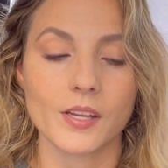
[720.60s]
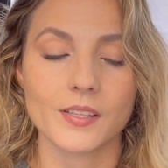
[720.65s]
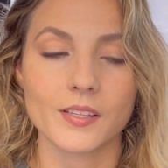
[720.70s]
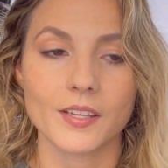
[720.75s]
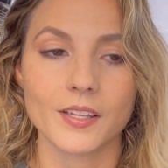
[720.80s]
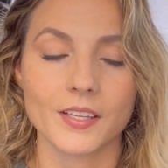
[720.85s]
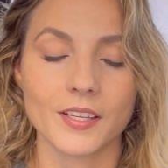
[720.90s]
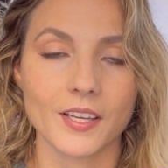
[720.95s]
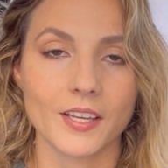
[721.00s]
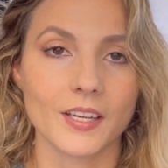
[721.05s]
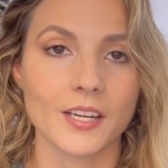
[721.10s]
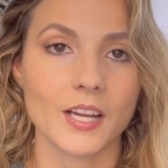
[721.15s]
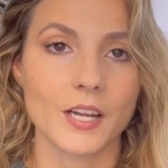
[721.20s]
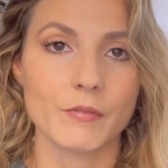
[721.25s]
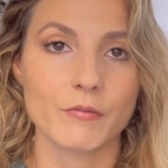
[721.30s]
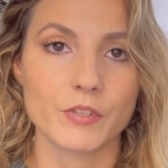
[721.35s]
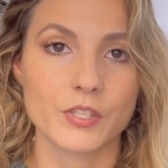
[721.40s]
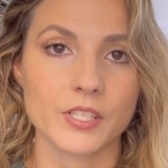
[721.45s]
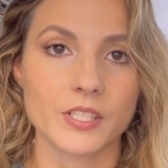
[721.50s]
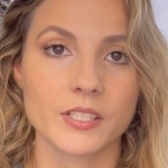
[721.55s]
again, I'm
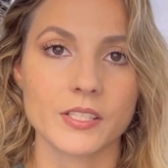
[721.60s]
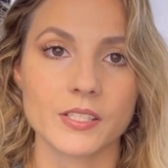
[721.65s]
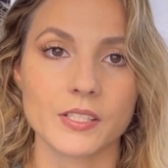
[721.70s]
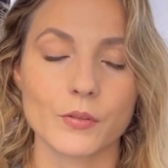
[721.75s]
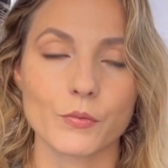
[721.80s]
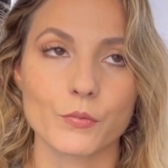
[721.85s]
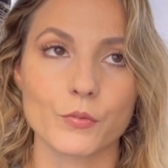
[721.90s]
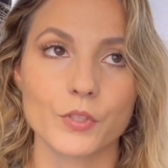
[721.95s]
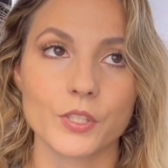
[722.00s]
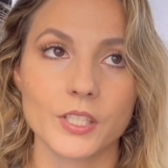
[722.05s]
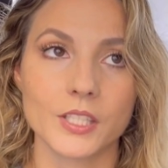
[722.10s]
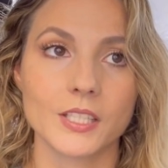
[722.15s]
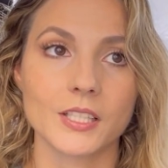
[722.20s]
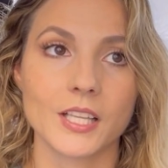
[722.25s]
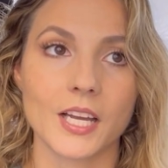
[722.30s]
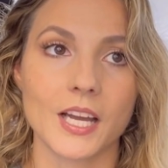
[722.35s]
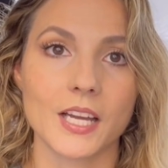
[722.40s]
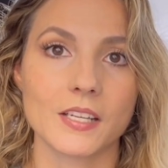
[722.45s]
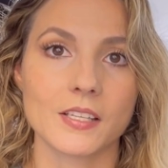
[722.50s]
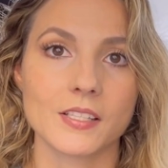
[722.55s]
just really
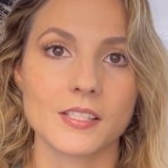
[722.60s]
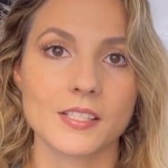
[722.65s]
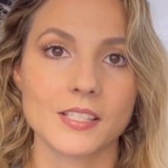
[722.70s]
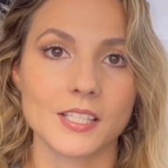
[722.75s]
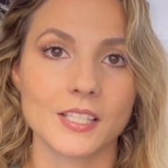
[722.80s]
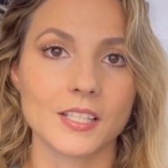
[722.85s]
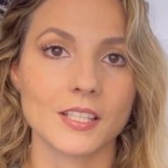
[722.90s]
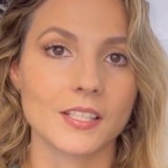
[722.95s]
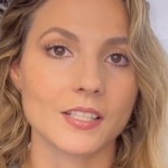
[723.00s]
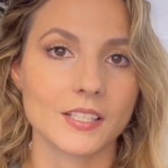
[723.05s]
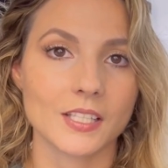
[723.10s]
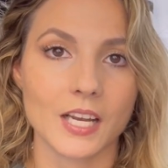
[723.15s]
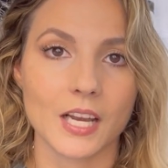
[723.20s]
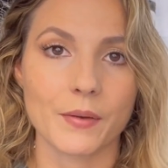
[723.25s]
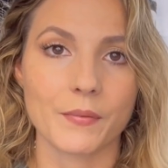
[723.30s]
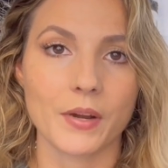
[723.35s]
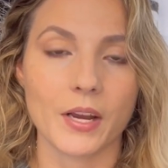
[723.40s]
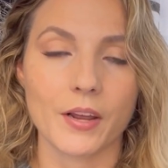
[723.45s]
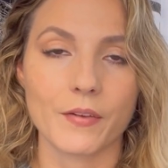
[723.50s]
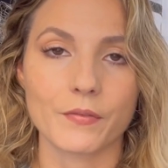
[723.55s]
glad to see that the time
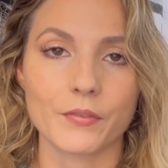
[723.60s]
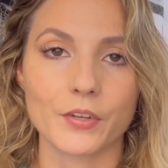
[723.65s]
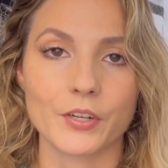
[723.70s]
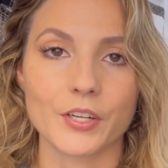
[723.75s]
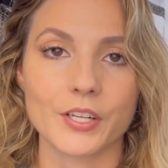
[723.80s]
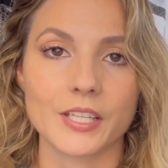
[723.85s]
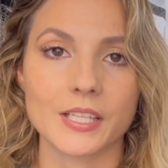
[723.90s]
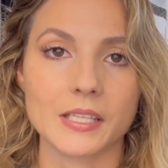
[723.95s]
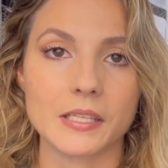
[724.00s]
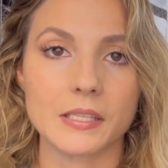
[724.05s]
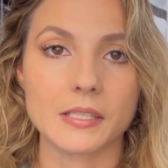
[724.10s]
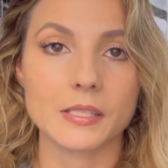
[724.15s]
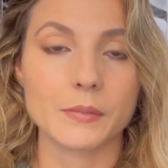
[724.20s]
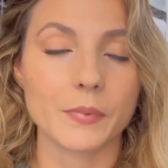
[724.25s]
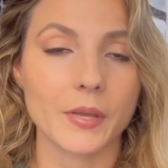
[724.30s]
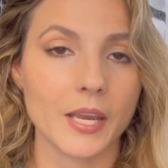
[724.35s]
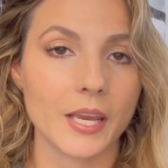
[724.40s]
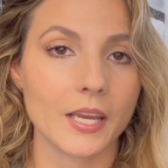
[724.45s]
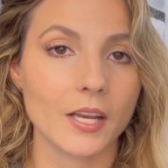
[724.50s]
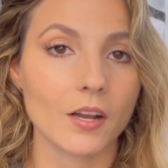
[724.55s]
and effort is
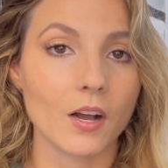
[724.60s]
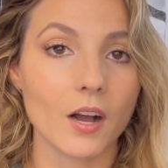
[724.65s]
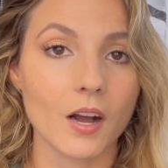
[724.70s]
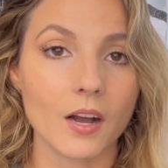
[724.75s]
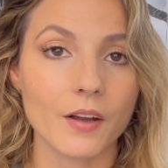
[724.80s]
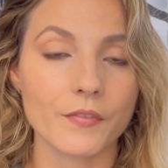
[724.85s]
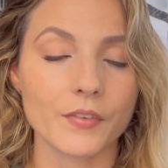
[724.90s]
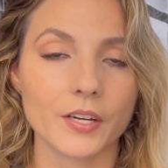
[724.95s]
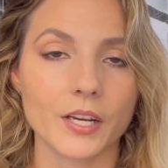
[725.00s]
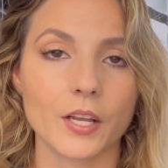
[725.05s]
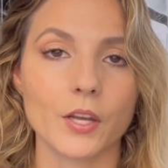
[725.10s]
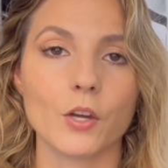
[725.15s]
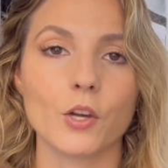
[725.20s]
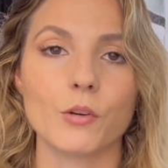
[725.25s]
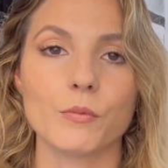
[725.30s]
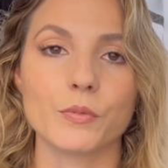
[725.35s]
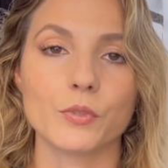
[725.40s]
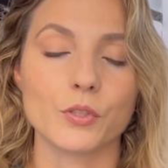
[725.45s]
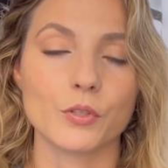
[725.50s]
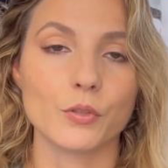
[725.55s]
paying off, and I
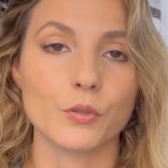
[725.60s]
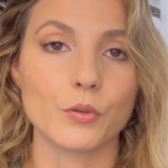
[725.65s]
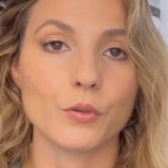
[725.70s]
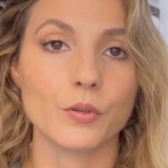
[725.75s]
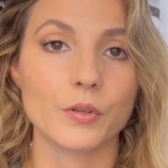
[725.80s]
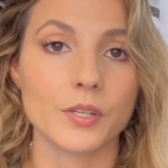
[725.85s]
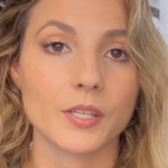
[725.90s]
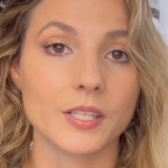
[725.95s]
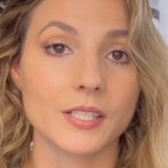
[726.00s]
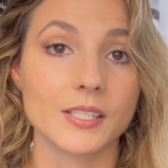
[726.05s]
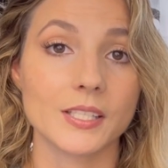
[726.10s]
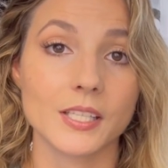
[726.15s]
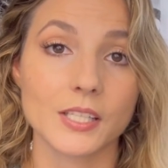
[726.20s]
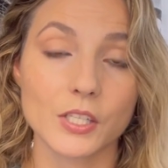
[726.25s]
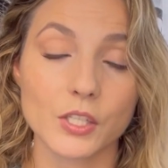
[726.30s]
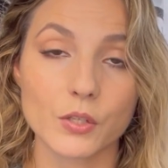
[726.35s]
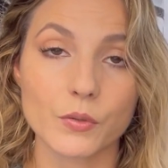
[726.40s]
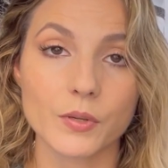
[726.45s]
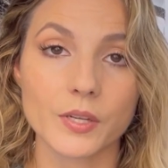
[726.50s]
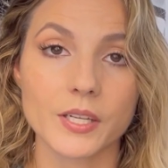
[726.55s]
hope to
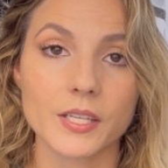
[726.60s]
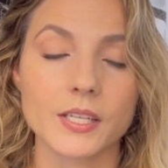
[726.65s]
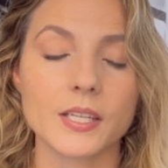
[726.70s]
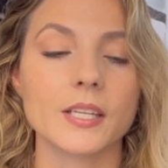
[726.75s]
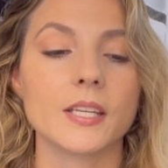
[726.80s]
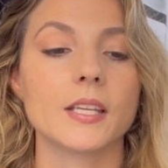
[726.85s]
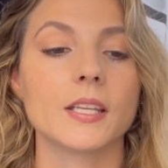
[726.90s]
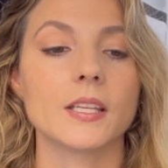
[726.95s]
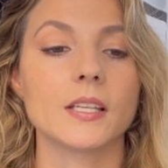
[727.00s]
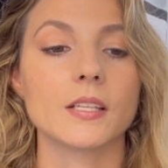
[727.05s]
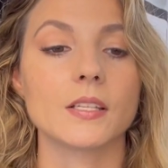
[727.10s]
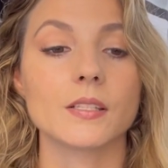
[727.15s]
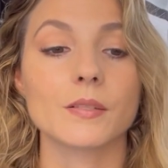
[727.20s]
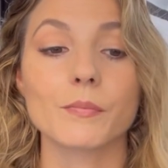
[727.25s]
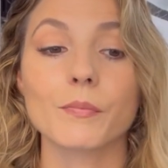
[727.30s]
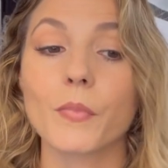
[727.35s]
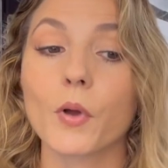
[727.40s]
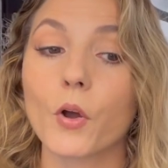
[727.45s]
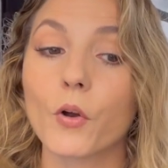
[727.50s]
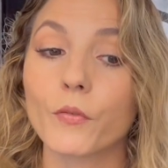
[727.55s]
continue it and
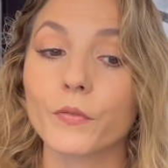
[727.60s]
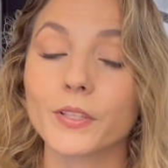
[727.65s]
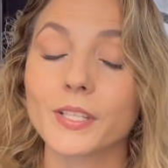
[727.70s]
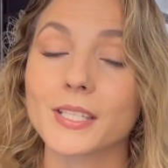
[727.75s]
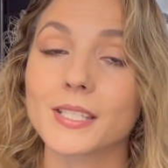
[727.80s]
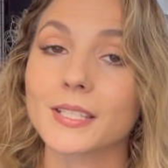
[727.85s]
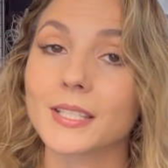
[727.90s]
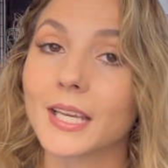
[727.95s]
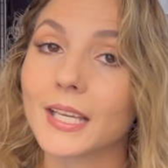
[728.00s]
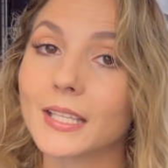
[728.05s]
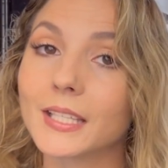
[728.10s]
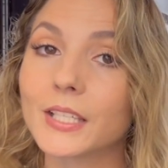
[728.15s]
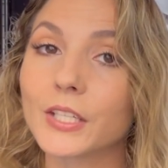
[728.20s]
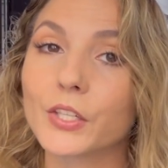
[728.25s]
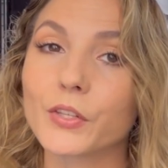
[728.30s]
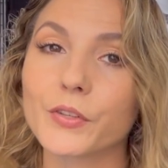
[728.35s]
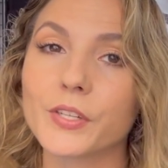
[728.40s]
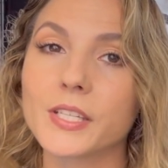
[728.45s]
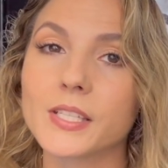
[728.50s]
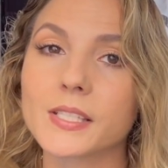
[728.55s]
hopefully slightly
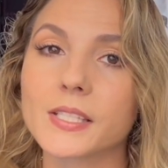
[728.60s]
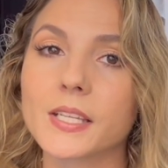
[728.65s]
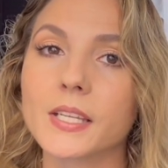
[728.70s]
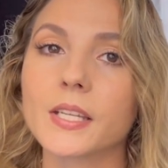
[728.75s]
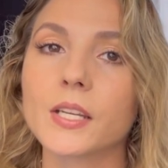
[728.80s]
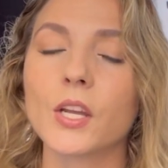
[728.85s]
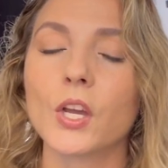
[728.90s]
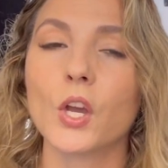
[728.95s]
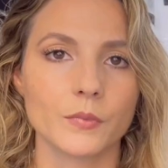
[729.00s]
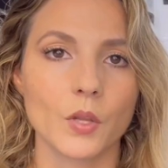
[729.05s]
increase it.